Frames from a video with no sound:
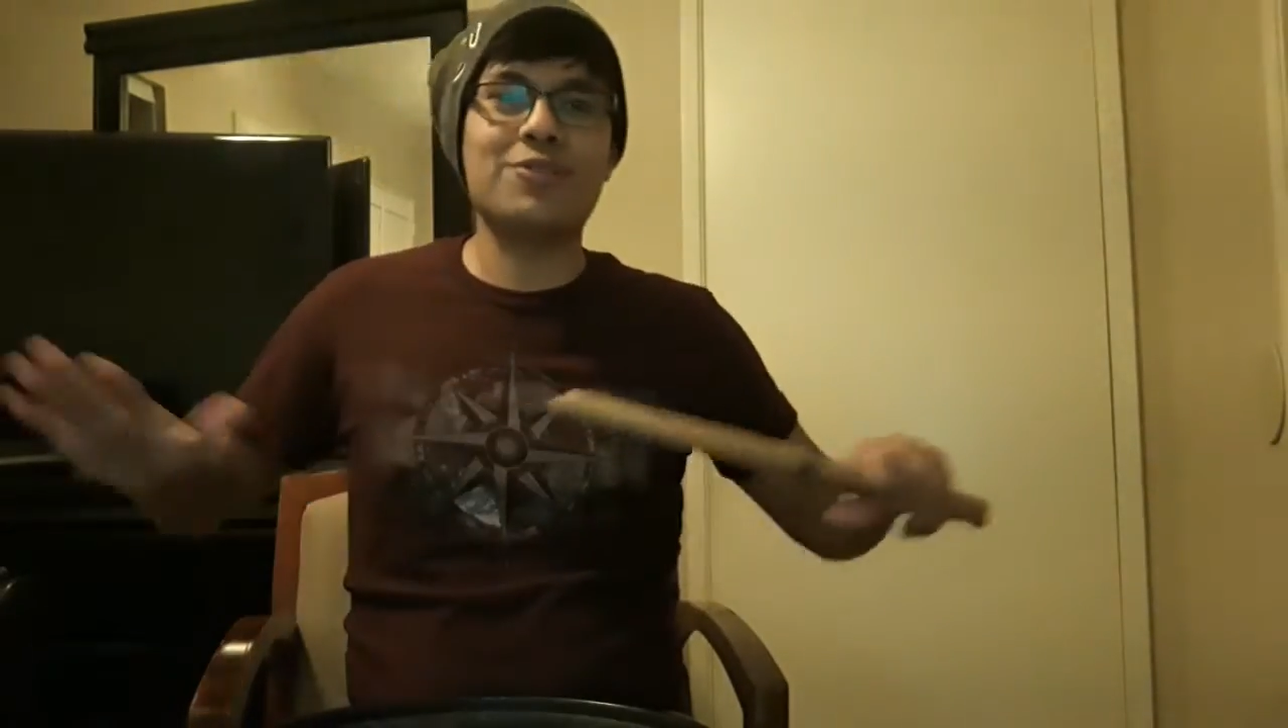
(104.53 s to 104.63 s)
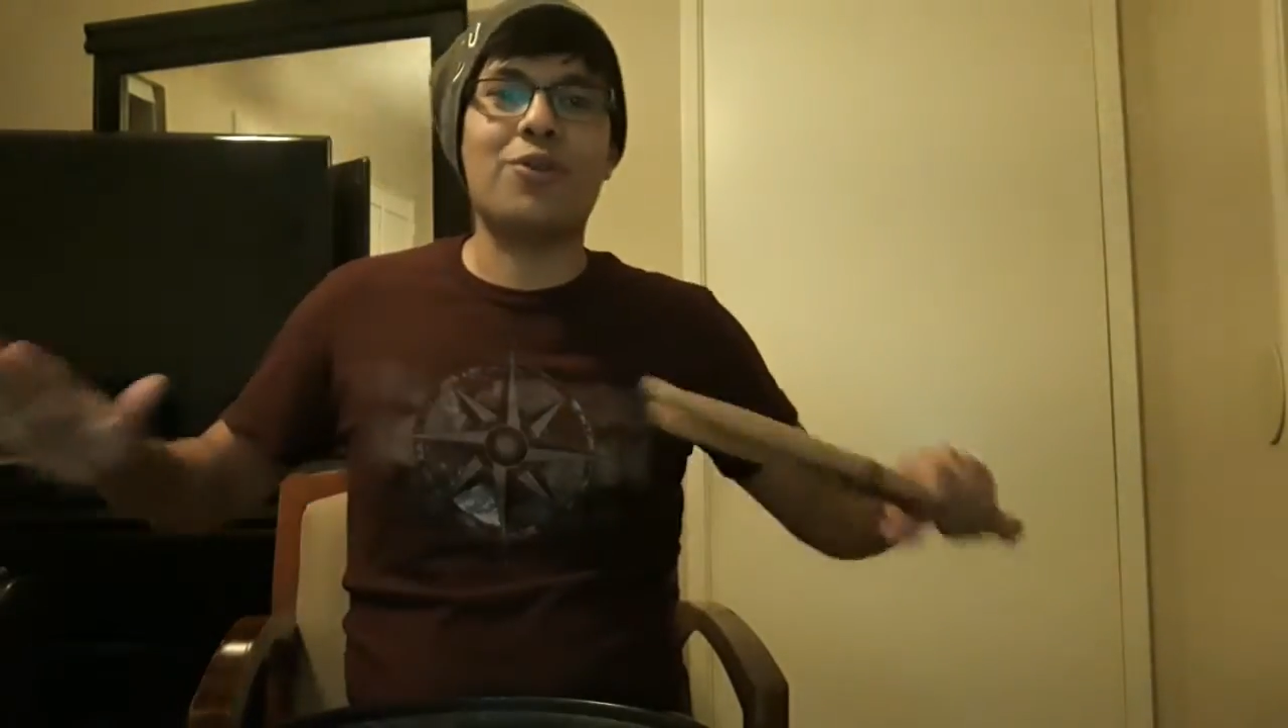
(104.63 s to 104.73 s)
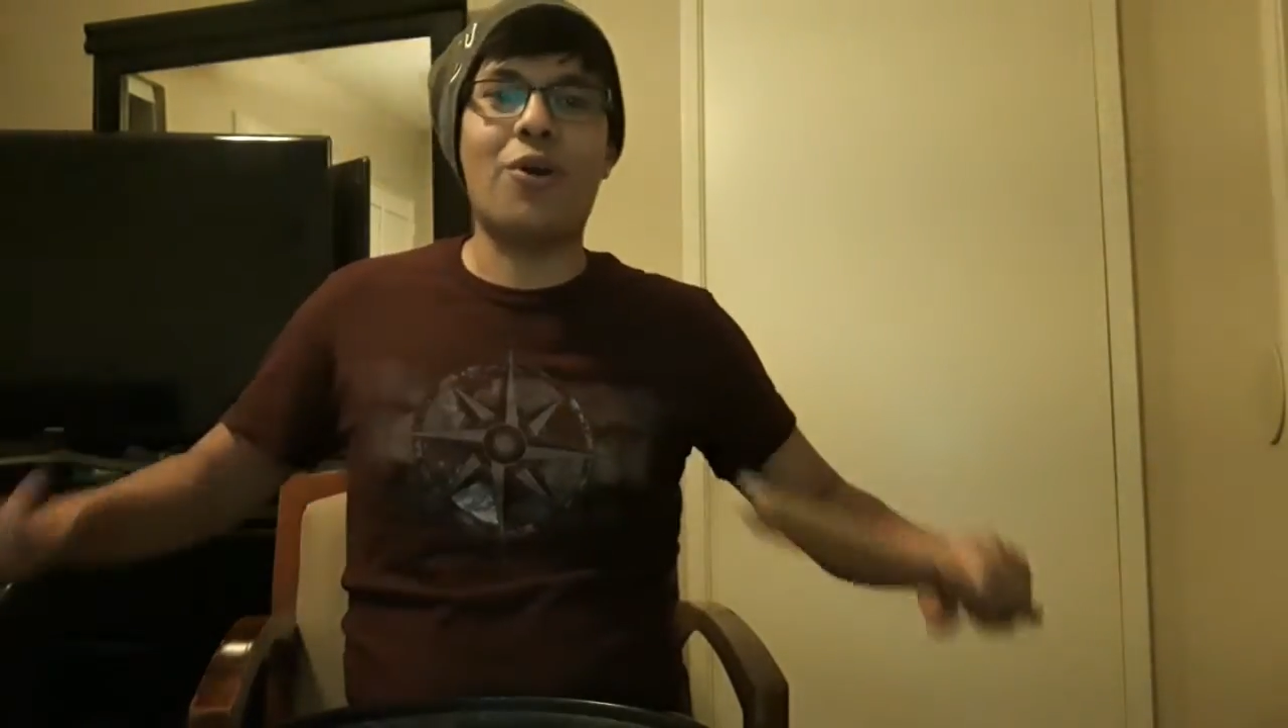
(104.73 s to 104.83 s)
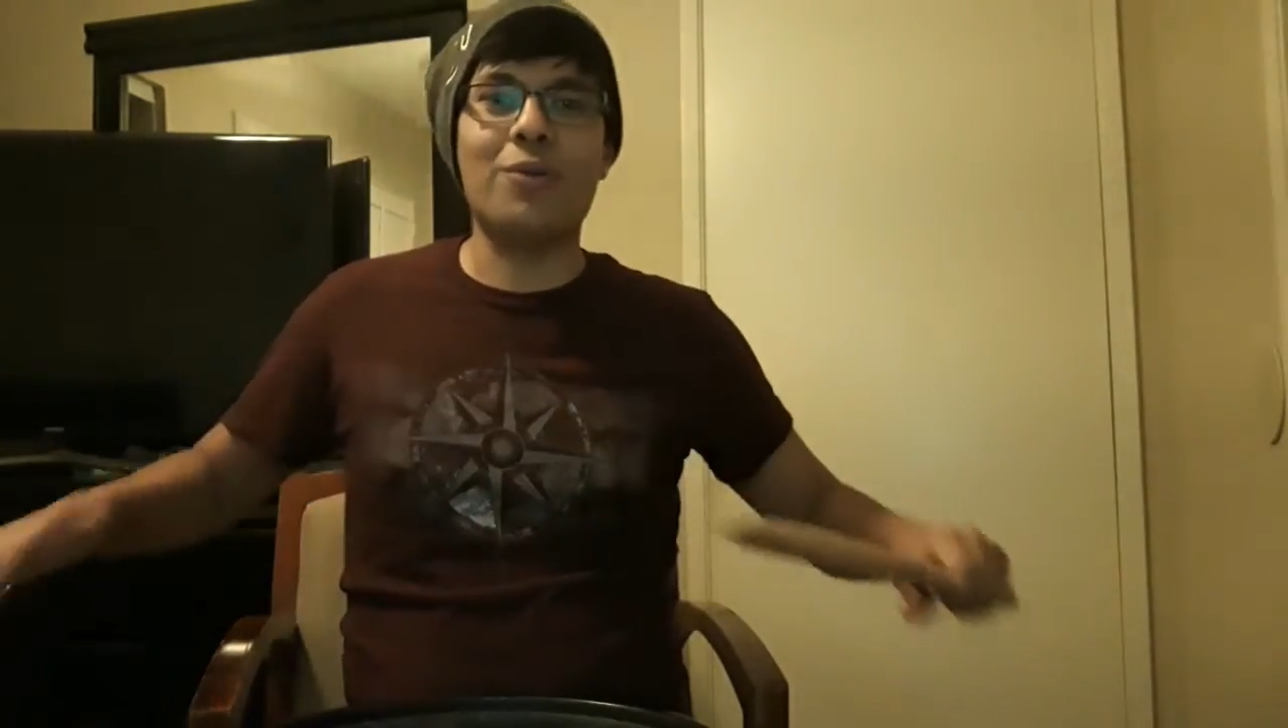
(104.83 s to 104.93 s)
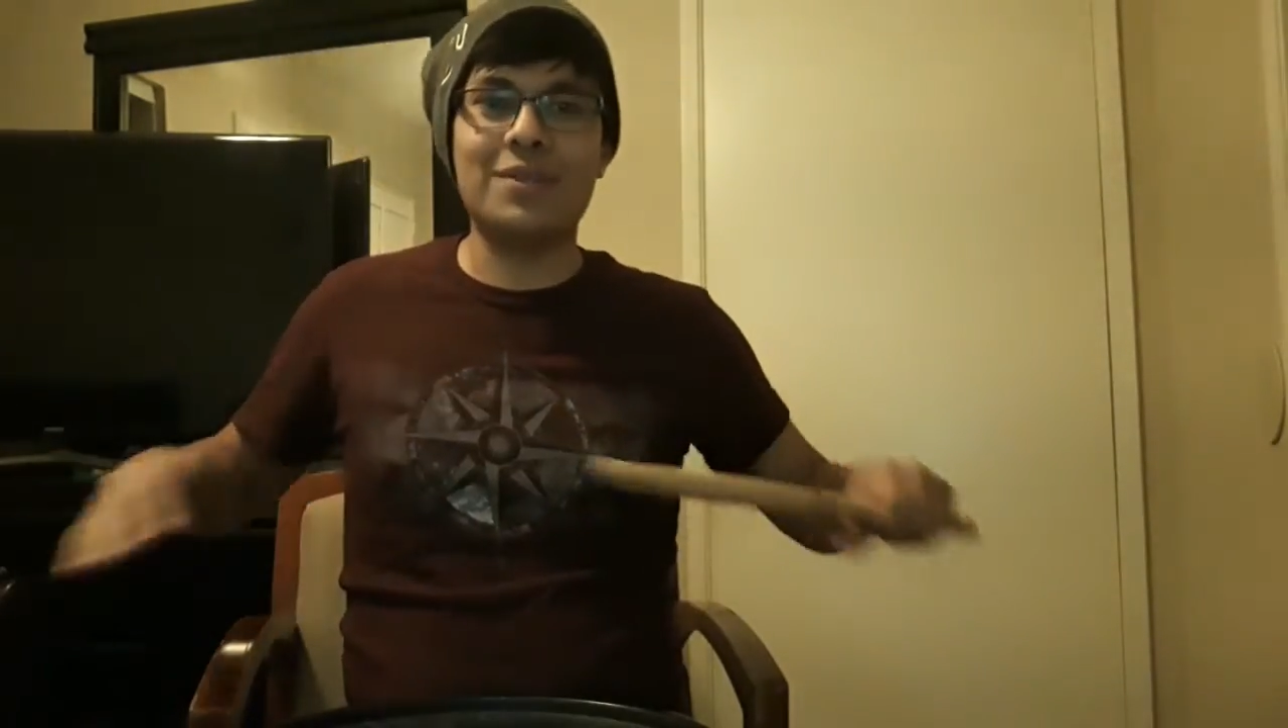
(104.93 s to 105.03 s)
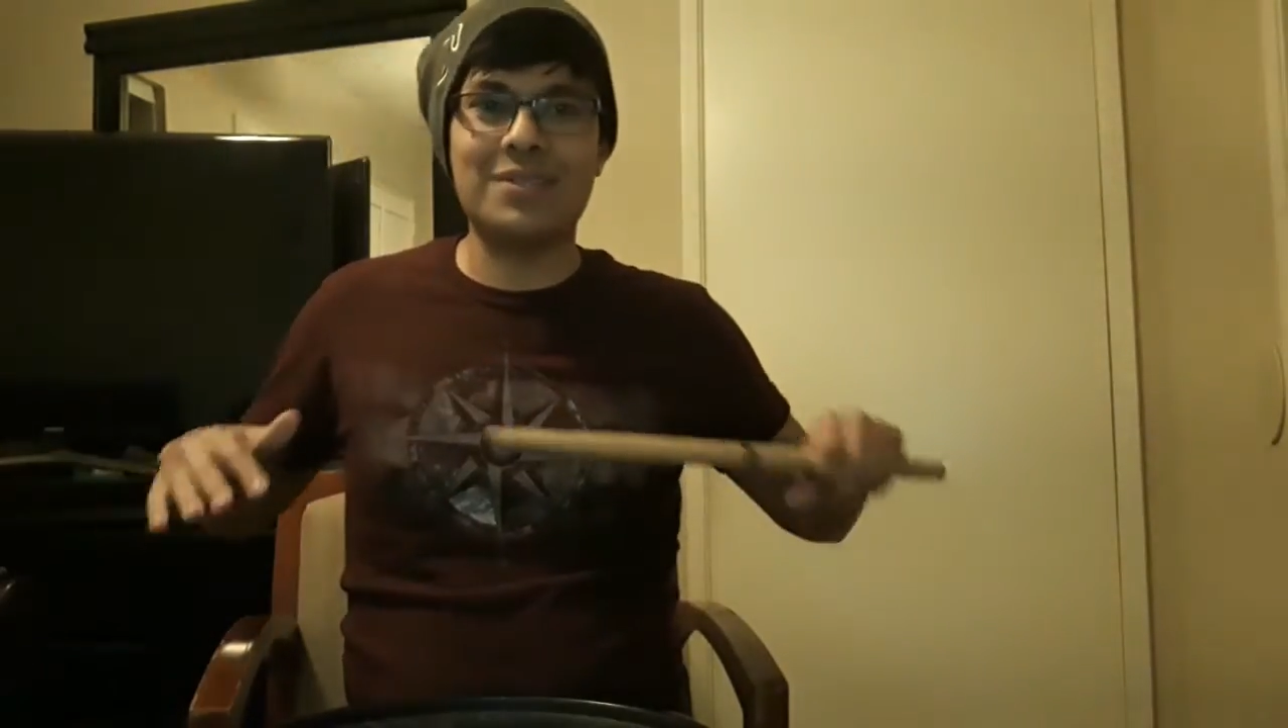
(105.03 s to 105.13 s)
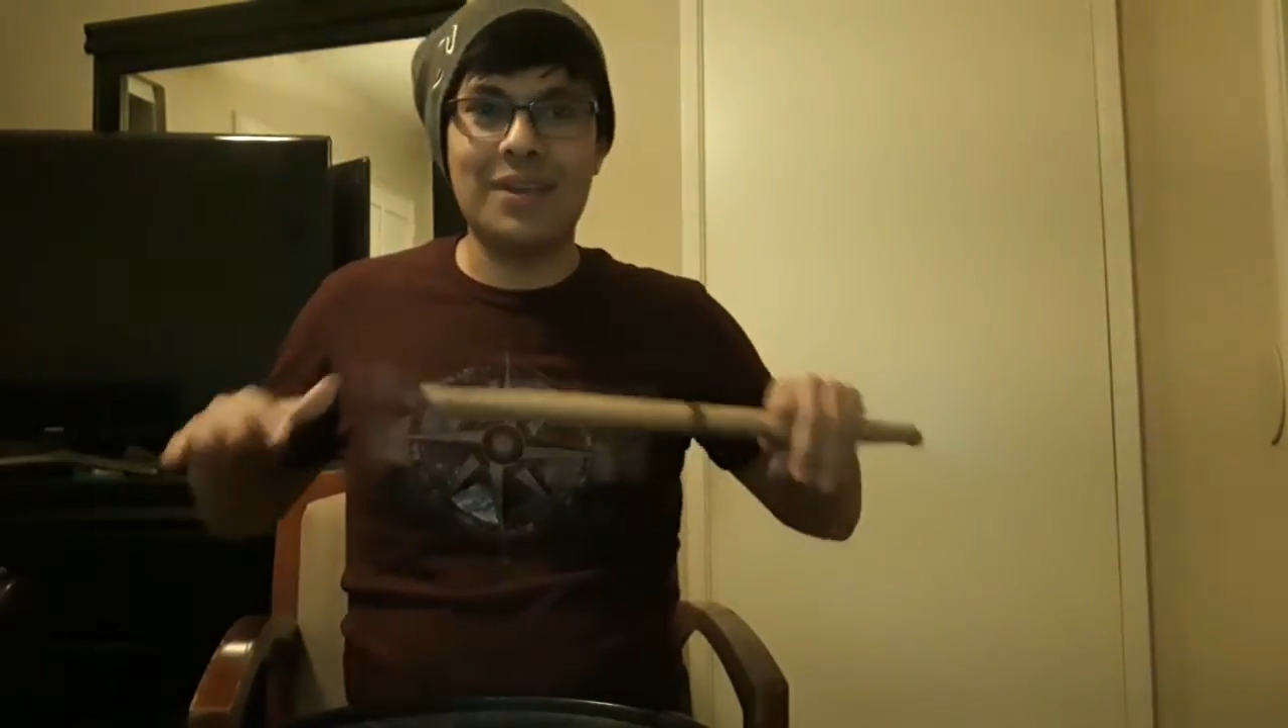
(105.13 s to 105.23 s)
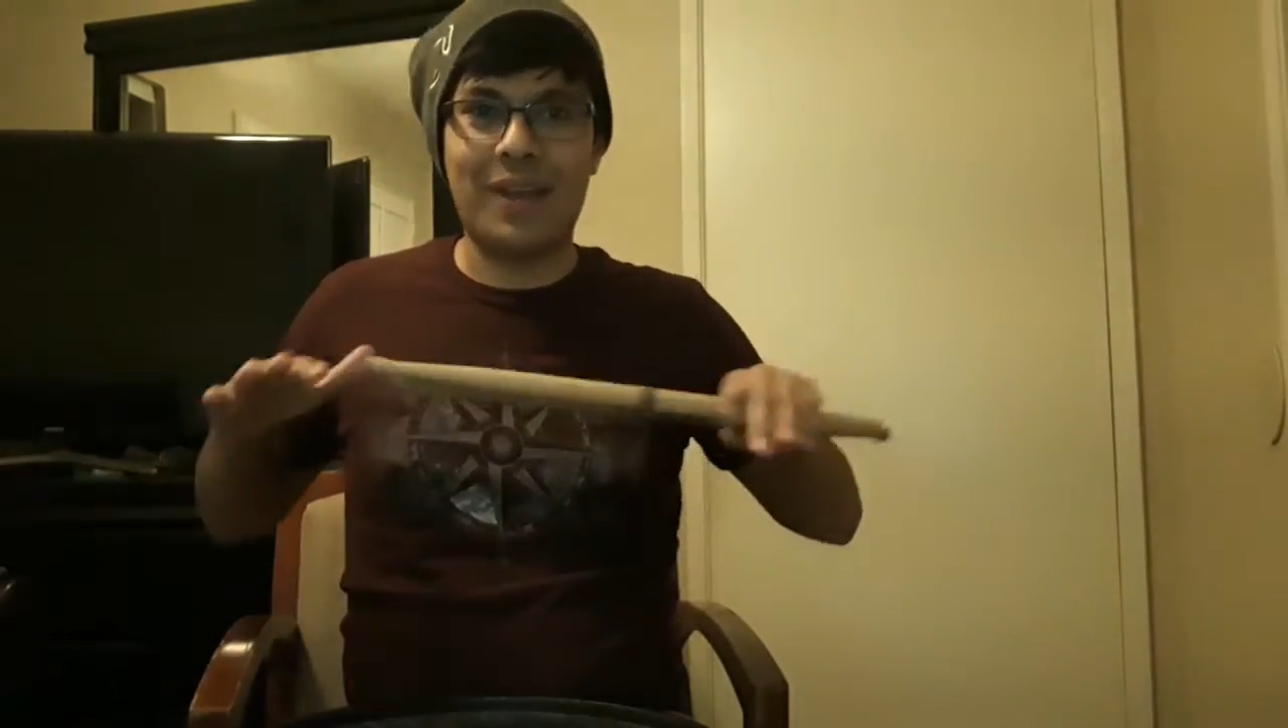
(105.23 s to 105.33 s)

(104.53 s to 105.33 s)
are always